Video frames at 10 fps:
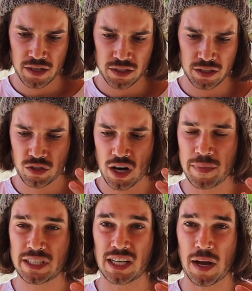just try and
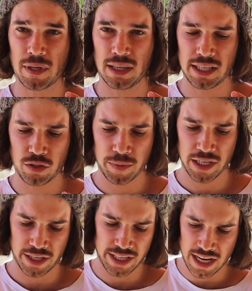mix it up a little bit,
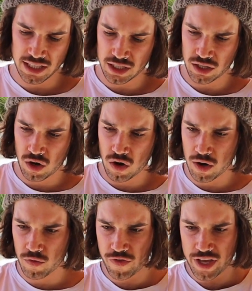I guess.
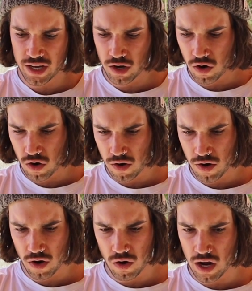I think
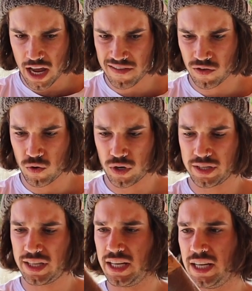I have
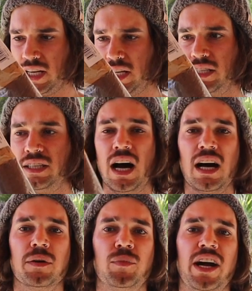ordered the
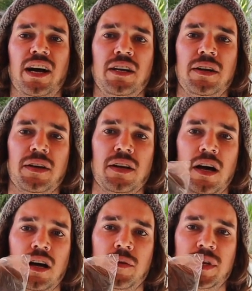darker brown.
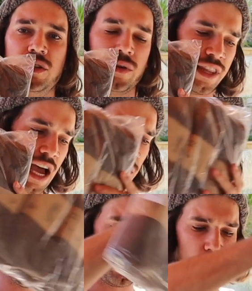I'm going to be doing that
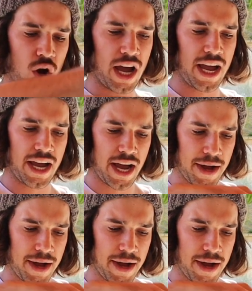with my